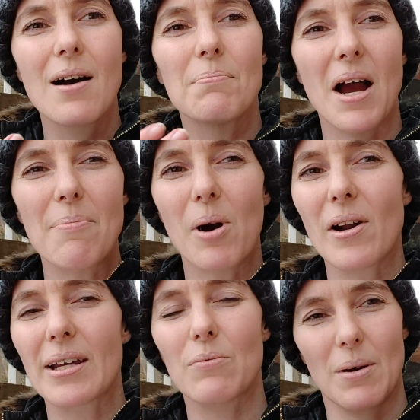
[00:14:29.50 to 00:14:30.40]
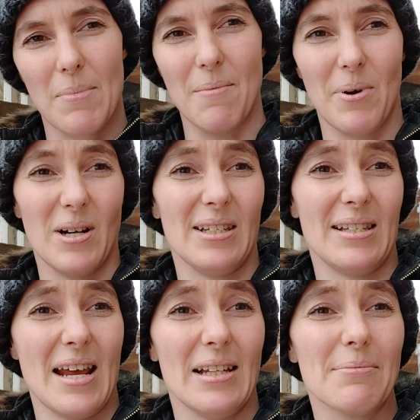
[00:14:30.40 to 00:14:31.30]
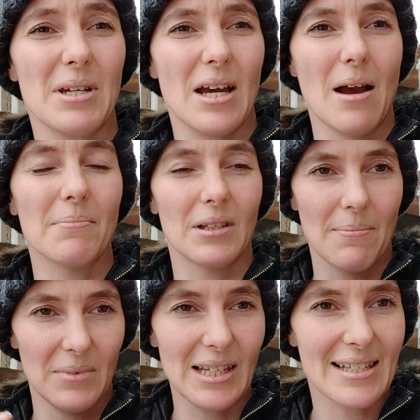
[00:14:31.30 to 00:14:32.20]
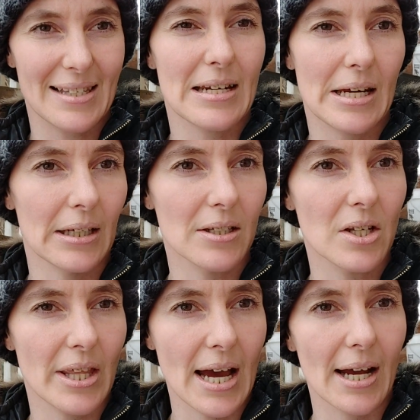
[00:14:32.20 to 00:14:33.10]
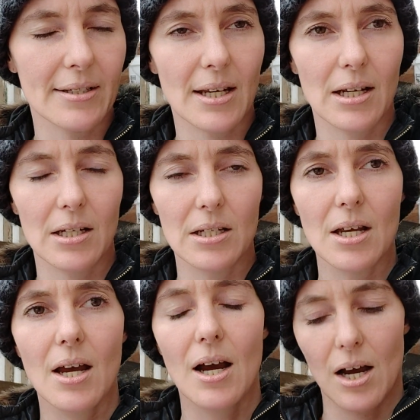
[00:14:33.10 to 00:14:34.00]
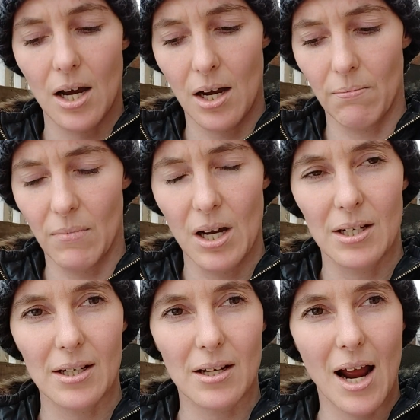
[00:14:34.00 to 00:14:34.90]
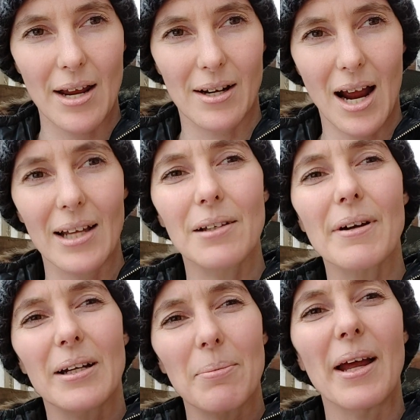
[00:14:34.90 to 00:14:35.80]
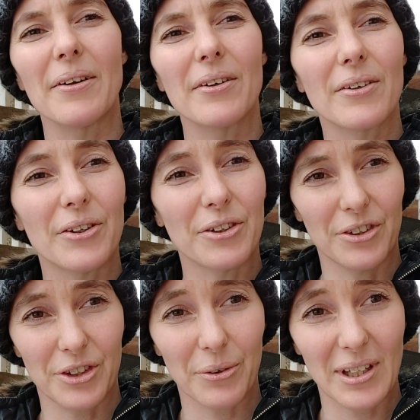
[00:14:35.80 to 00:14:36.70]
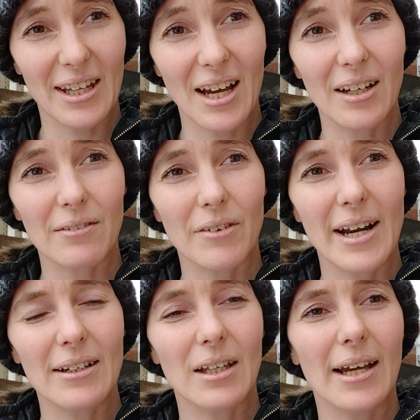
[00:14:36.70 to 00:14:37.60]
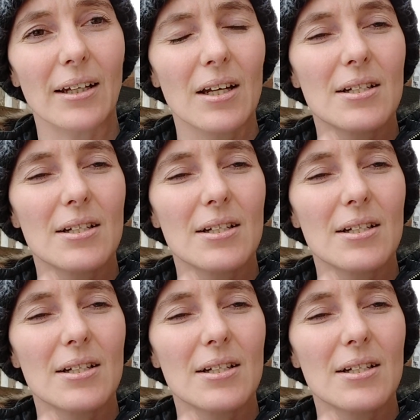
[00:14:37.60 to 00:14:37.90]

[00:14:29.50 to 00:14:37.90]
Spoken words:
what my body's telling me. I'm listening to that, and I'd highly recommend doing that, right? Like,